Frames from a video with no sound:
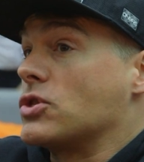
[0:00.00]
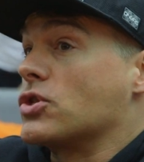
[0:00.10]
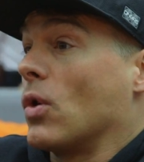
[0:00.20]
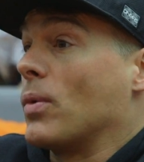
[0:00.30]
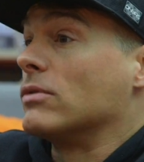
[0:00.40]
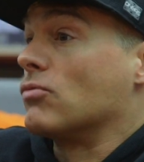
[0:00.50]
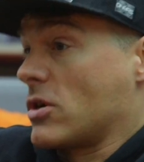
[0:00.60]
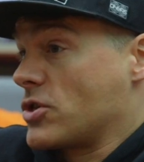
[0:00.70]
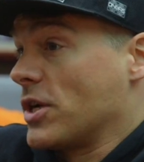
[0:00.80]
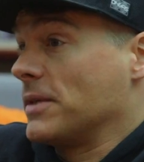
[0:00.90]
the show in
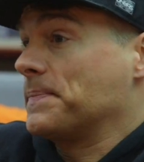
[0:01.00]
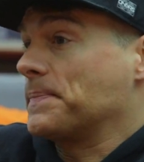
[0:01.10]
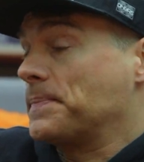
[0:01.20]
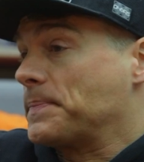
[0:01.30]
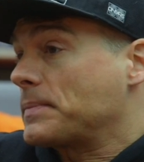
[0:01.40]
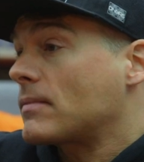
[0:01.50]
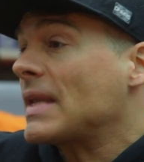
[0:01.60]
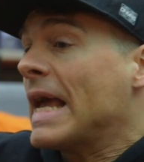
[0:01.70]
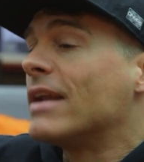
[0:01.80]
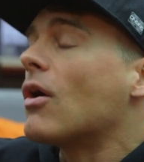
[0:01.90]
Russia
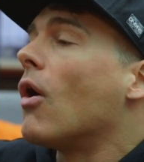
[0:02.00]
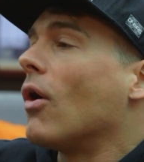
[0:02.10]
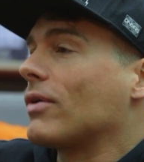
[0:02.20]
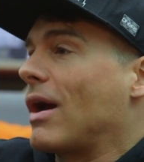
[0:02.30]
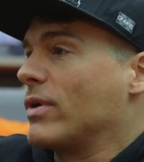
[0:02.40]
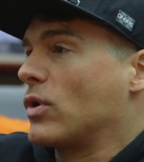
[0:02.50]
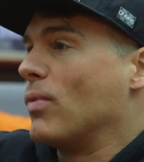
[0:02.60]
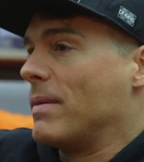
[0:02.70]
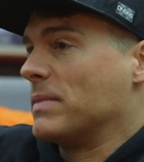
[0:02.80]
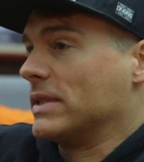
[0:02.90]
and all our
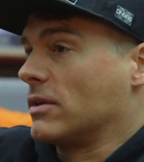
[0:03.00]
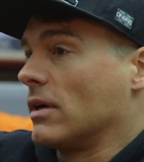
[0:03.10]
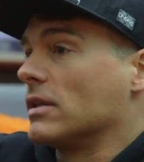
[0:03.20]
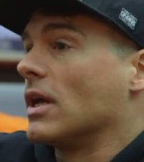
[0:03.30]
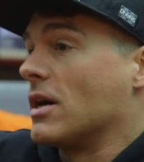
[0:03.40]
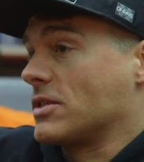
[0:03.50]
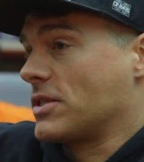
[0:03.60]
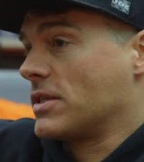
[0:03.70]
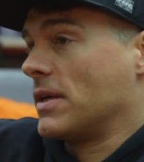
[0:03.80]
equipment got lost